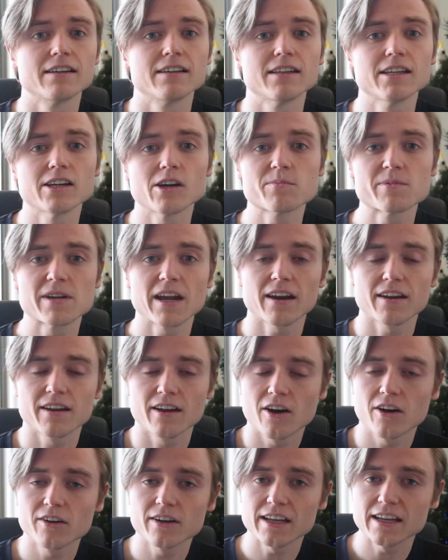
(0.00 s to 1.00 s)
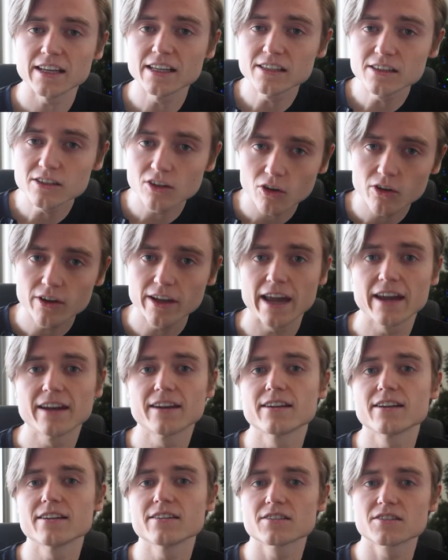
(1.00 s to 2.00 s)
The object got
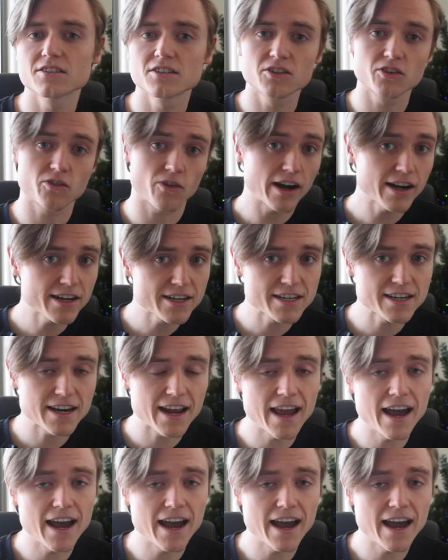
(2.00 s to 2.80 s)
elongated and stretched